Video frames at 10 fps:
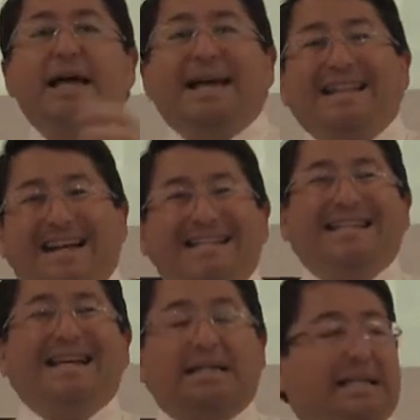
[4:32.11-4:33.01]
And
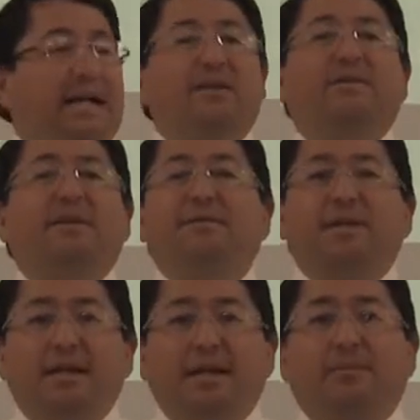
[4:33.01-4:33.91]
that's the extent of
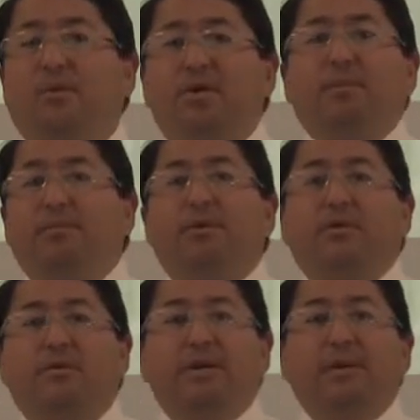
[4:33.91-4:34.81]
everything that most people
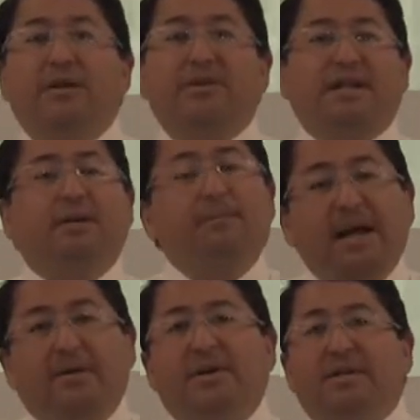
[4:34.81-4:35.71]
do with matrix. And
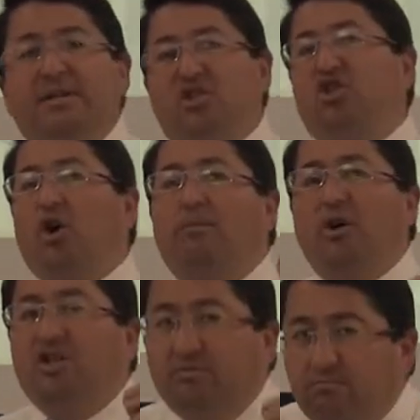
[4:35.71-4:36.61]
matrix is so
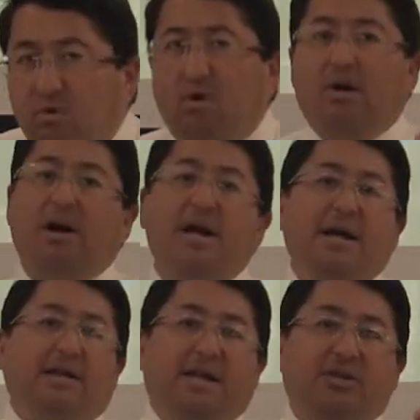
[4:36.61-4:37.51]
much more
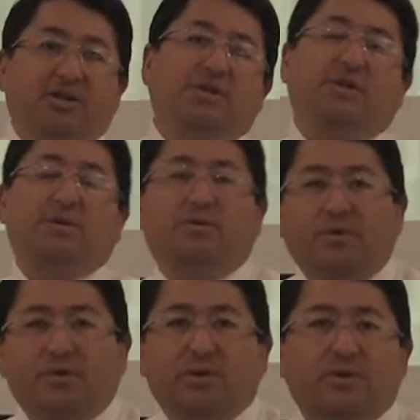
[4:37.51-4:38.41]
than just those
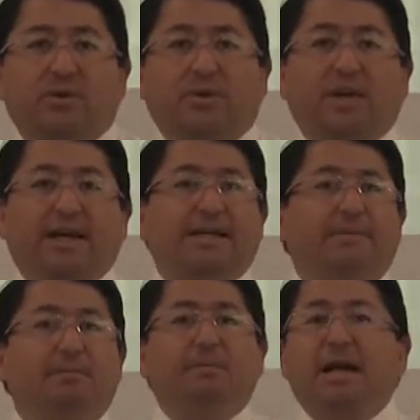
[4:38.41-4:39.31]
two, those two things. I
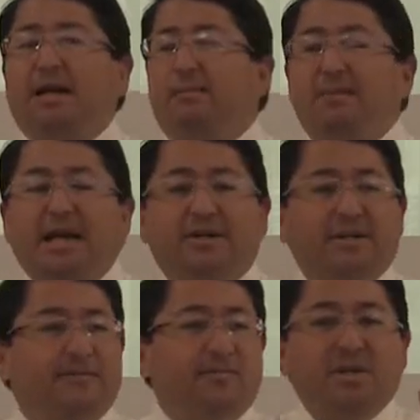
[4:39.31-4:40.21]
mean, in
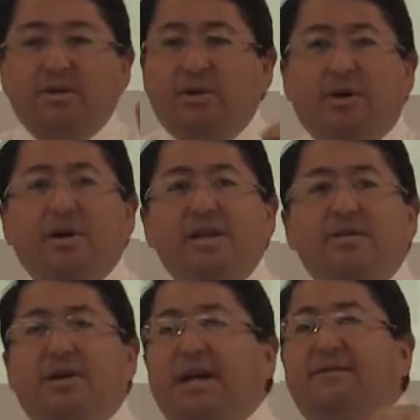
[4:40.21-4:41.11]
matrix, not only
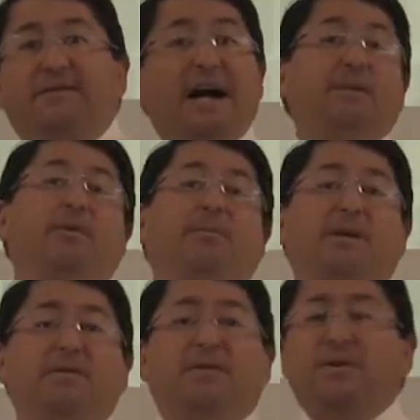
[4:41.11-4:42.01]
you can find
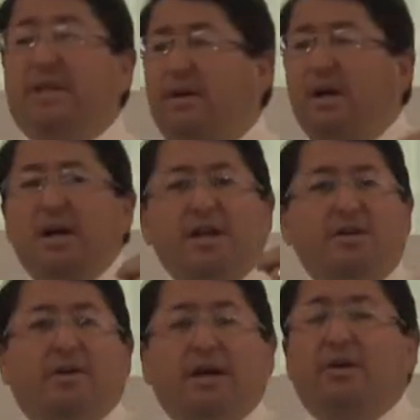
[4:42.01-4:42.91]
properties for sale,
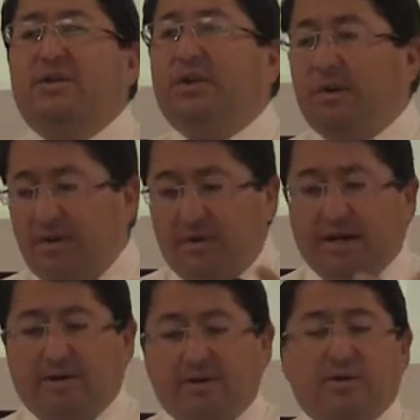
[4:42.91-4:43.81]
you can also you
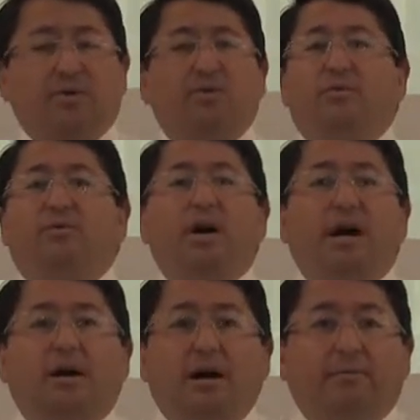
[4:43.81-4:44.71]
can also do
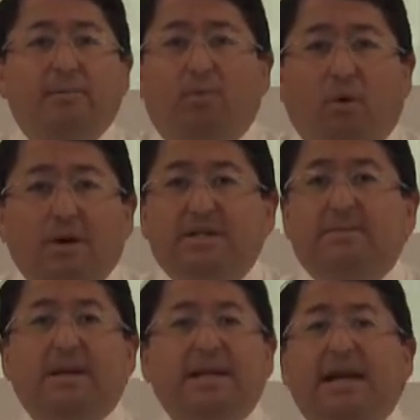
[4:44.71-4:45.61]
uh, reports
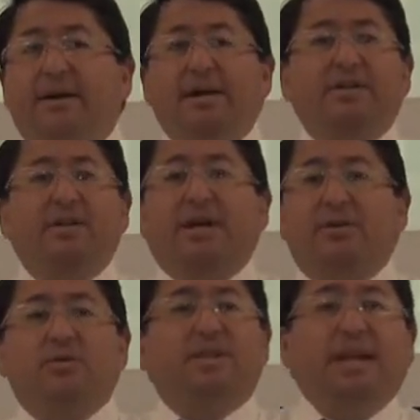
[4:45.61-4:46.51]
about the areas. You
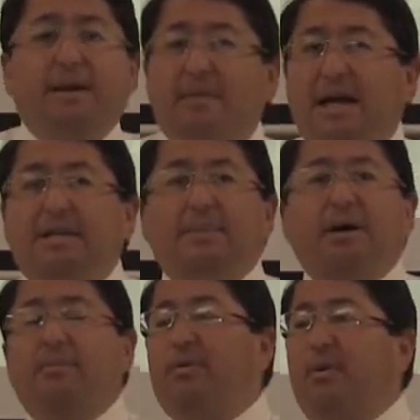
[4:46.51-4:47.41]
can do CMAs
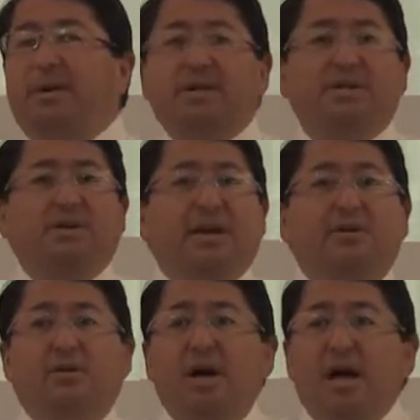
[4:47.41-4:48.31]
about properties. You
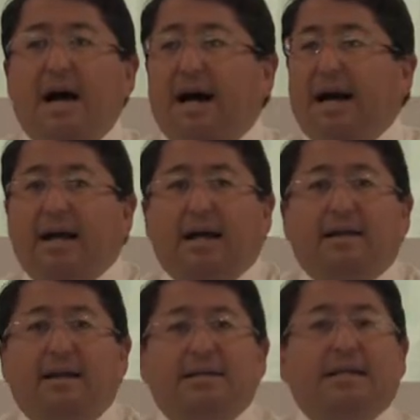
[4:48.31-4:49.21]
can do uh,
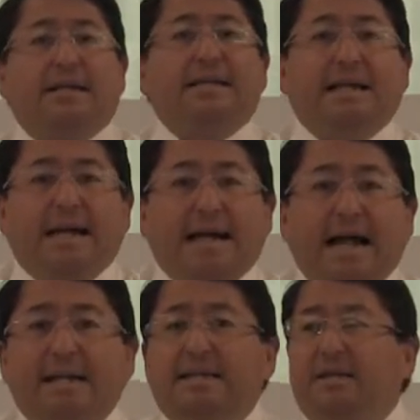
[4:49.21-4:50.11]
uh, statistic
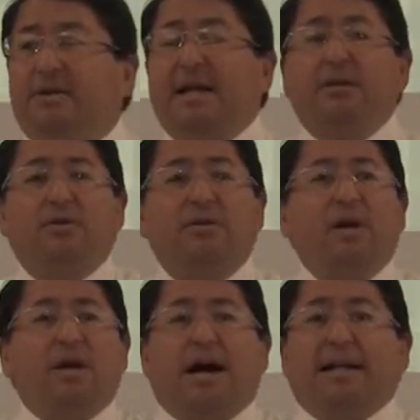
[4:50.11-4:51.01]
analysis. You can
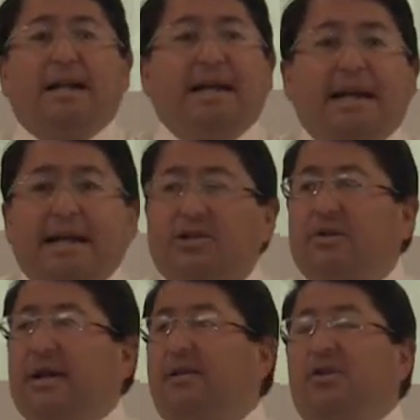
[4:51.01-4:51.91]
do analytics.
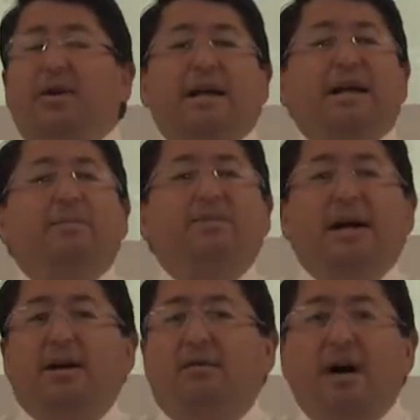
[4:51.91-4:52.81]
You can you can keep
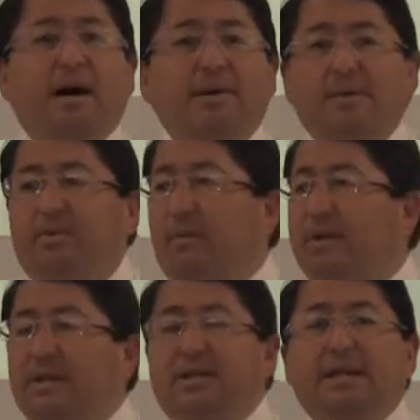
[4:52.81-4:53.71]
track of how many
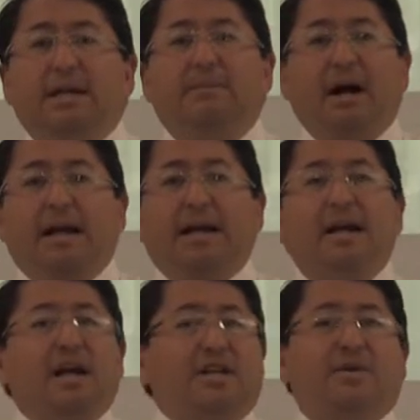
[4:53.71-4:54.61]
properties in the
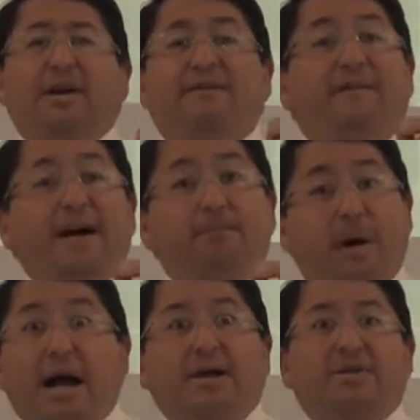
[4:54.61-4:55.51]
market. You can find
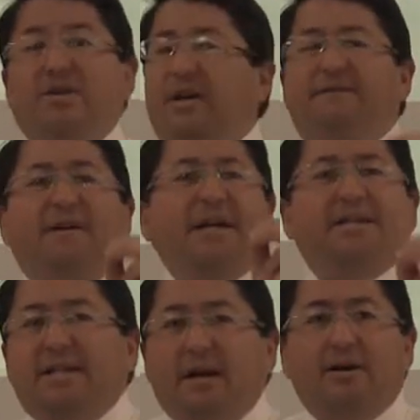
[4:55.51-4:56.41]
buyers, you can find
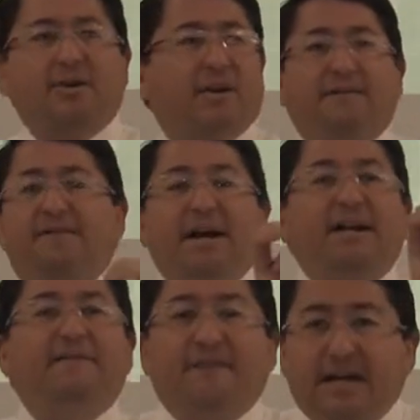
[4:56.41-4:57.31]
sellers, you can
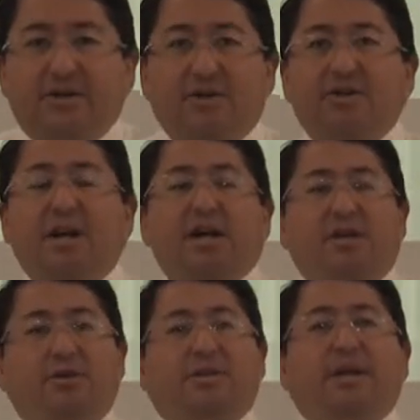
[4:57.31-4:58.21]
find investors
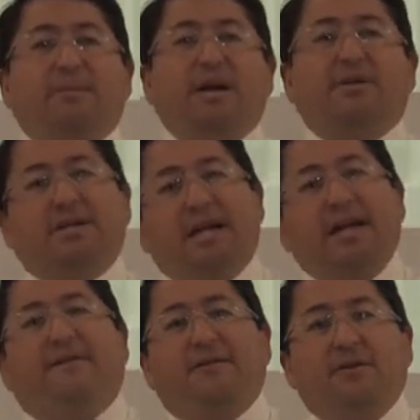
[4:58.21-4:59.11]
using Matrix
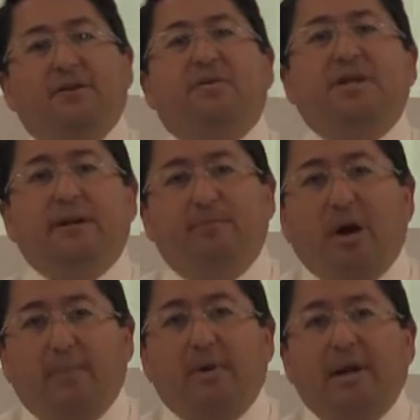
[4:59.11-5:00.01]
if you use it
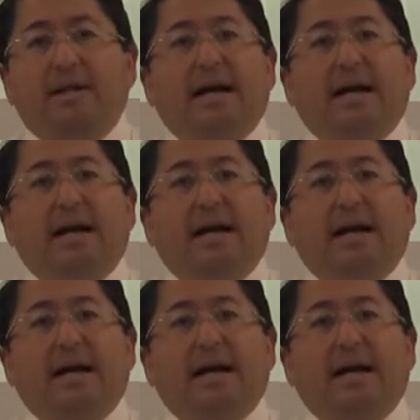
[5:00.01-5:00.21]
properly.